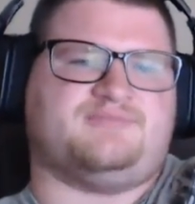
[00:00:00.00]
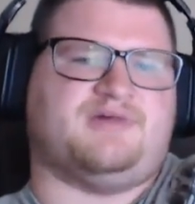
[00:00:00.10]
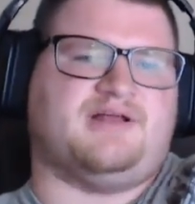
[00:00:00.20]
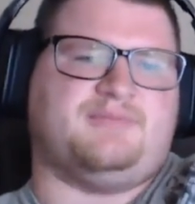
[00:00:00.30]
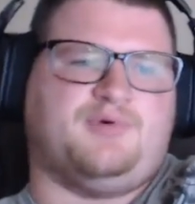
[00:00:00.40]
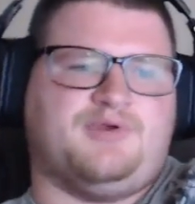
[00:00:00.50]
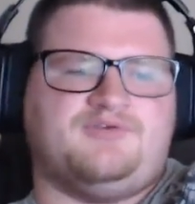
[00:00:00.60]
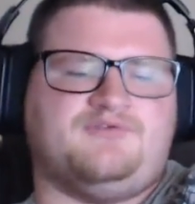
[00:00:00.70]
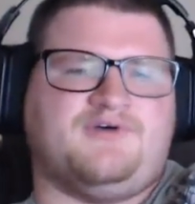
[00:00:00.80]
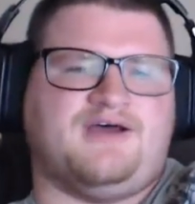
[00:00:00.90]
by like
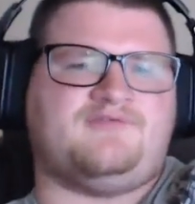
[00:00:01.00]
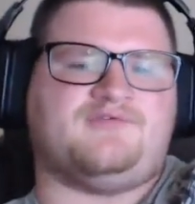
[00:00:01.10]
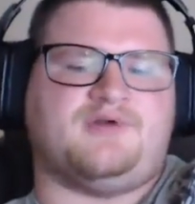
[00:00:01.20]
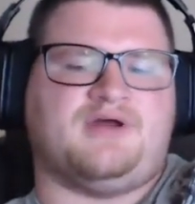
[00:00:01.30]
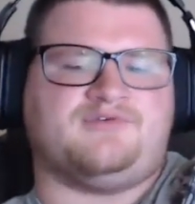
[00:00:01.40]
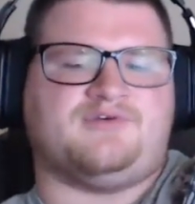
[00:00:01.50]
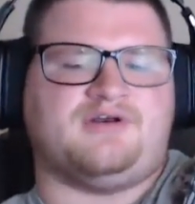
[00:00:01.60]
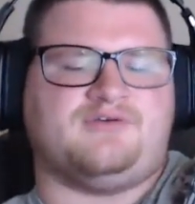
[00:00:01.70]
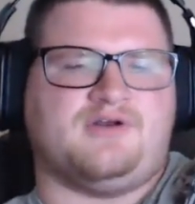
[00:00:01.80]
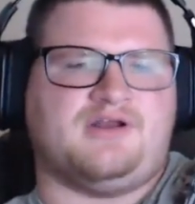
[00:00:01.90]
0.25 to what I was
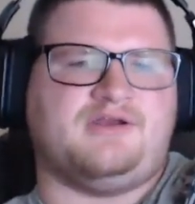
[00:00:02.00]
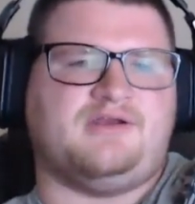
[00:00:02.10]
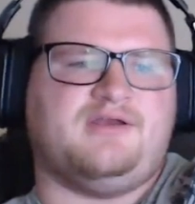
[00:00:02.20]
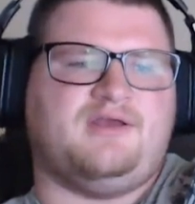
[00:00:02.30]
already running,